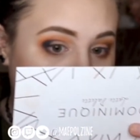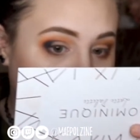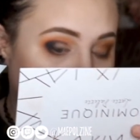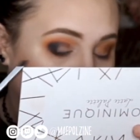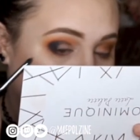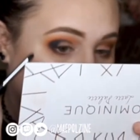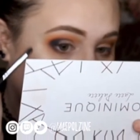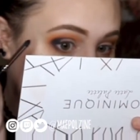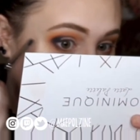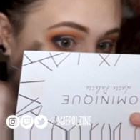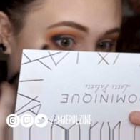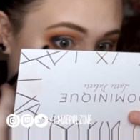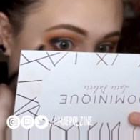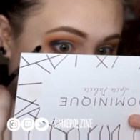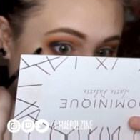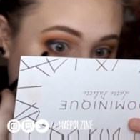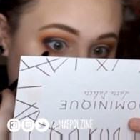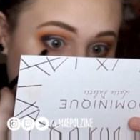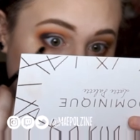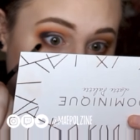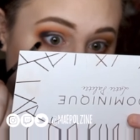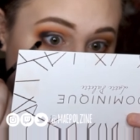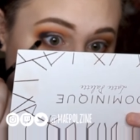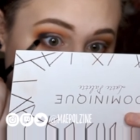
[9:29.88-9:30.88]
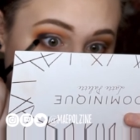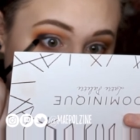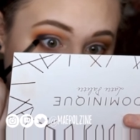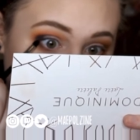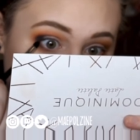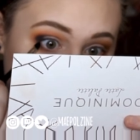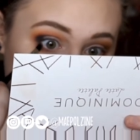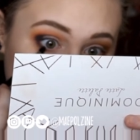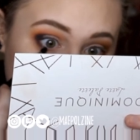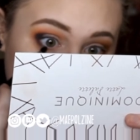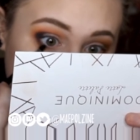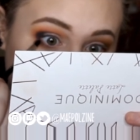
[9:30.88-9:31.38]
the lash line
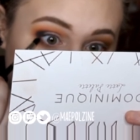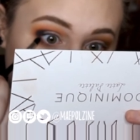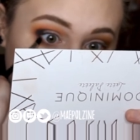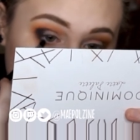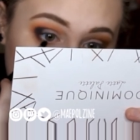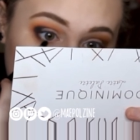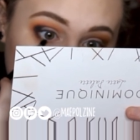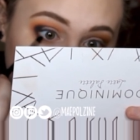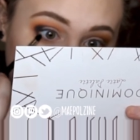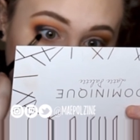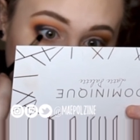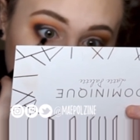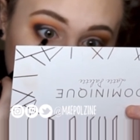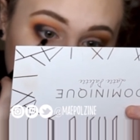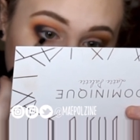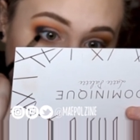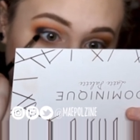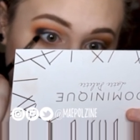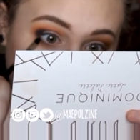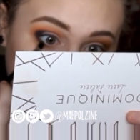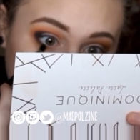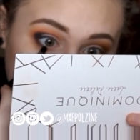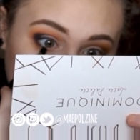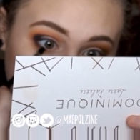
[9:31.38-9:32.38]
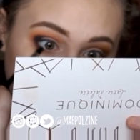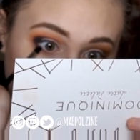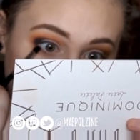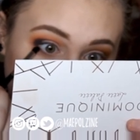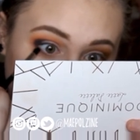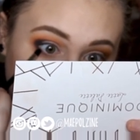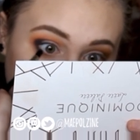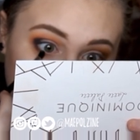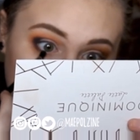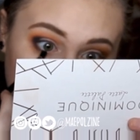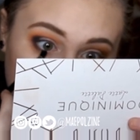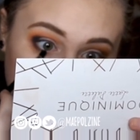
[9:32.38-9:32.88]
just in this kind
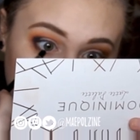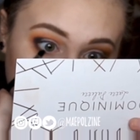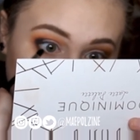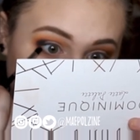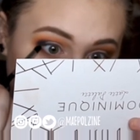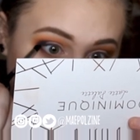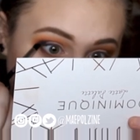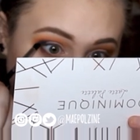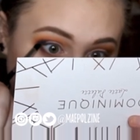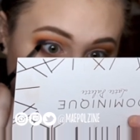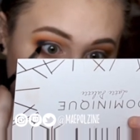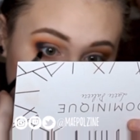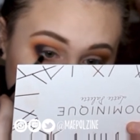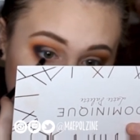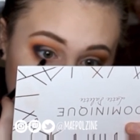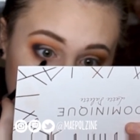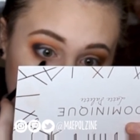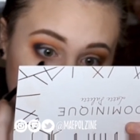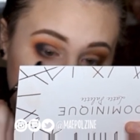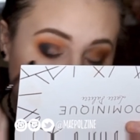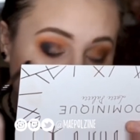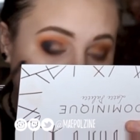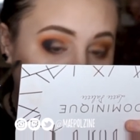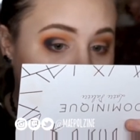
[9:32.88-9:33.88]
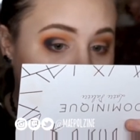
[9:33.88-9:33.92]
of outer section.